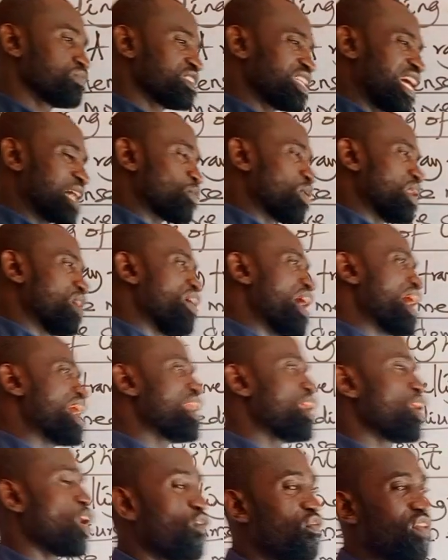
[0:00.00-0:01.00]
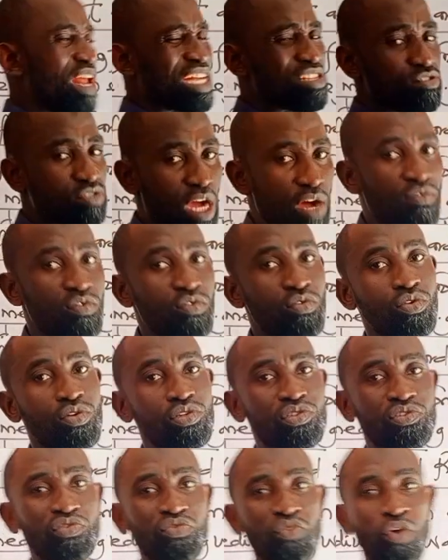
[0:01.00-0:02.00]
that whenever a ray of light
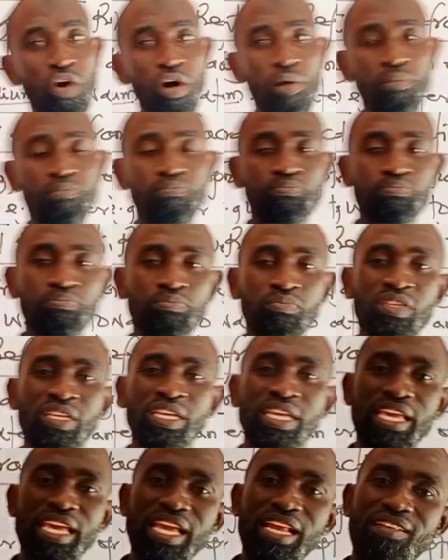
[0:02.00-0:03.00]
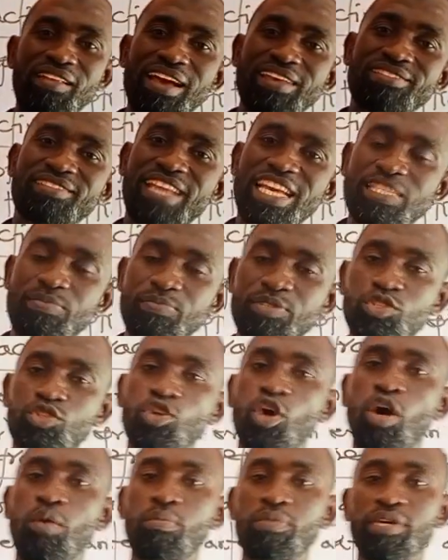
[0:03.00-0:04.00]
travels from a less dense
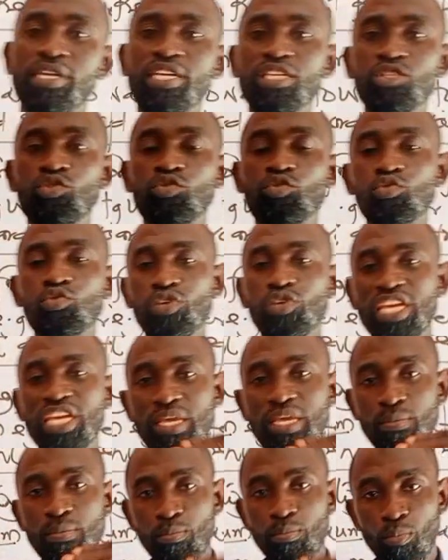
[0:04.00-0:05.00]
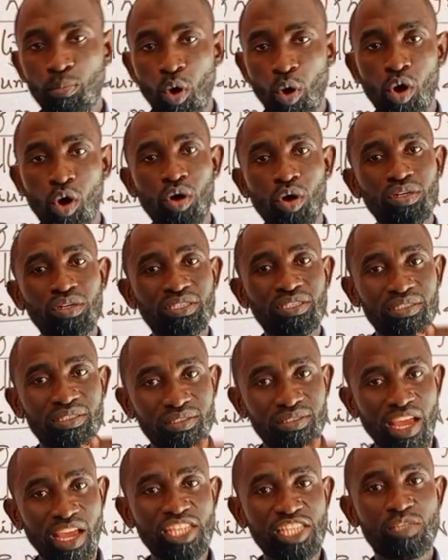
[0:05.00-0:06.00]
medium into a more
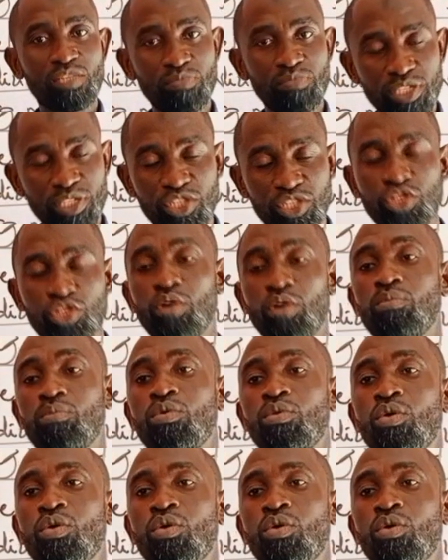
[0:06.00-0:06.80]
dense medium,